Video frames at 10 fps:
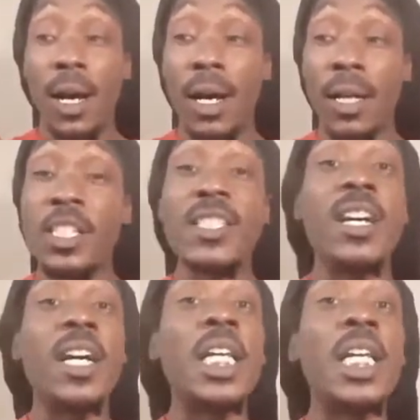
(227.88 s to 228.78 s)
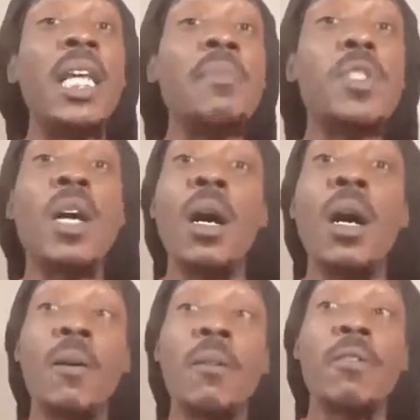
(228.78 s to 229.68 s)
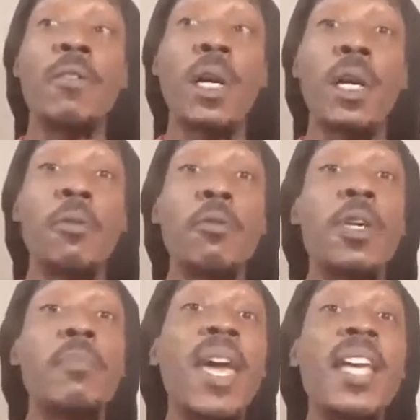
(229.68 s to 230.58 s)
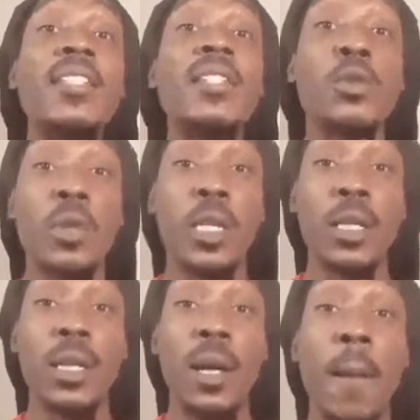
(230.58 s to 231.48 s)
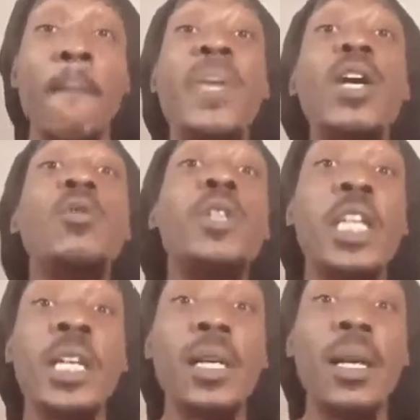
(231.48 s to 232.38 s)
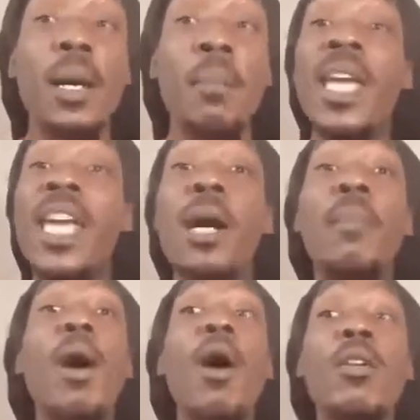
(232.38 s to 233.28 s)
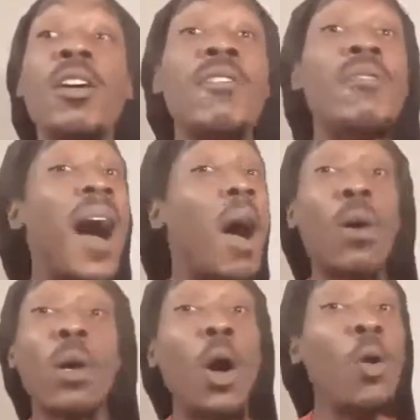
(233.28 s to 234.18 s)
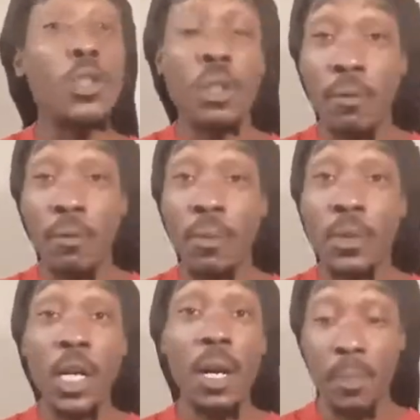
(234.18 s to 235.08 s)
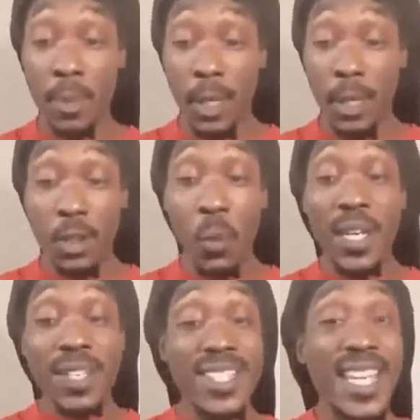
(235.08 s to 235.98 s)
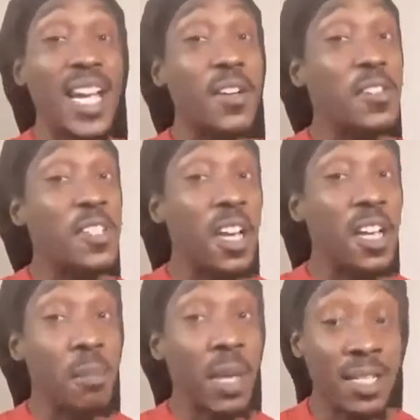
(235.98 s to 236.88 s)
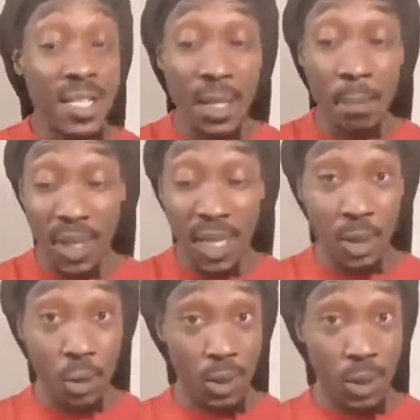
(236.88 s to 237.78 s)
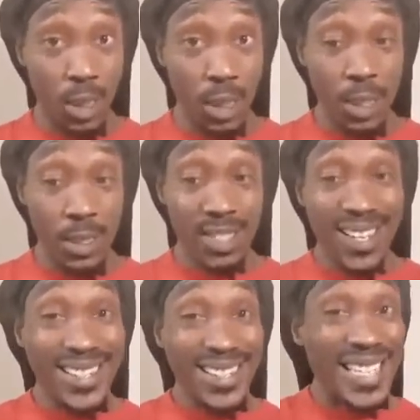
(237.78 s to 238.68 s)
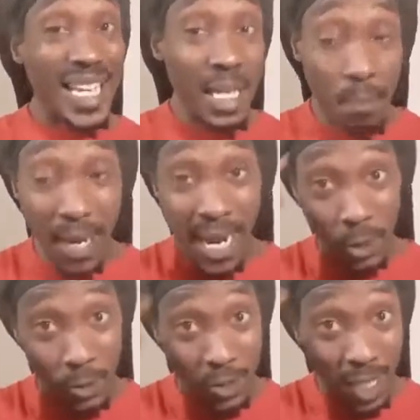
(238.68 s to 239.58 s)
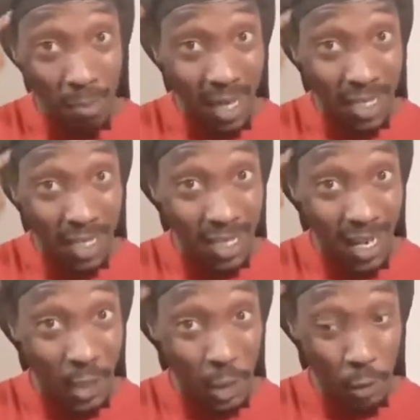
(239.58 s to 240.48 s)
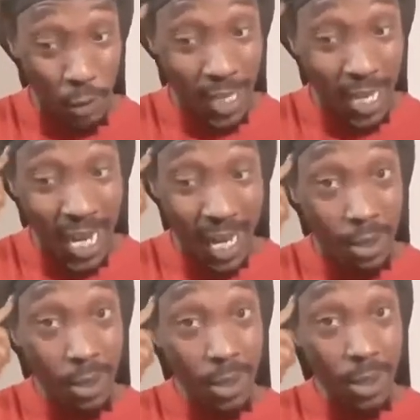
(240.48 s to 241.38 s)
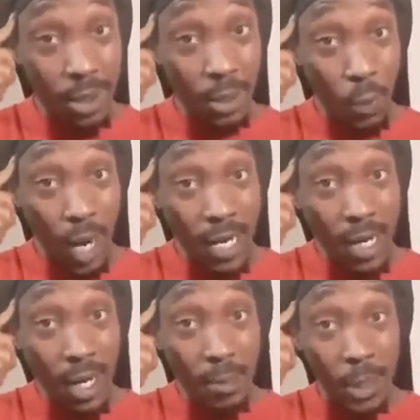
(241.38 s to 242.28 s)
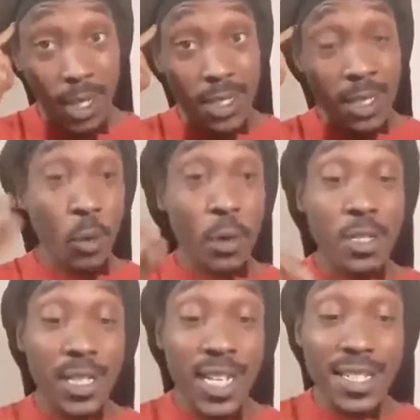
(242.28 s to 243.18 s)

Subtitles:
just a glimpse of Freemasonry building being a part of our culture from jump. So we can see here, son means to build. Son is a tent panel. Son means to understand, right? Because in order to get